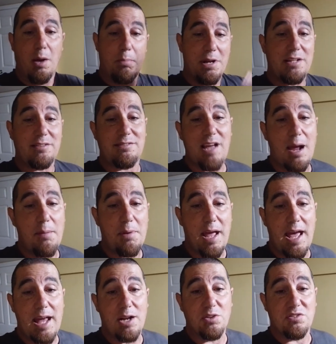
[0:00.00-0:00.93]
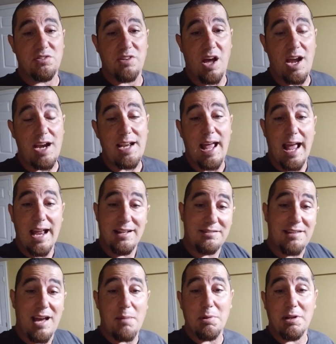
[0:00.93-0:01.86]
But it's time to head outside
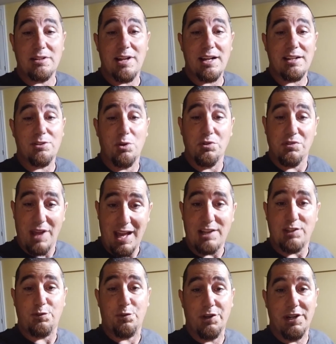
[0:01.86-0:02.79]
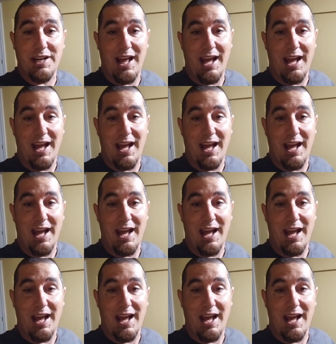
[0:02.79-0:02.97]
and it's time to collect those eggs for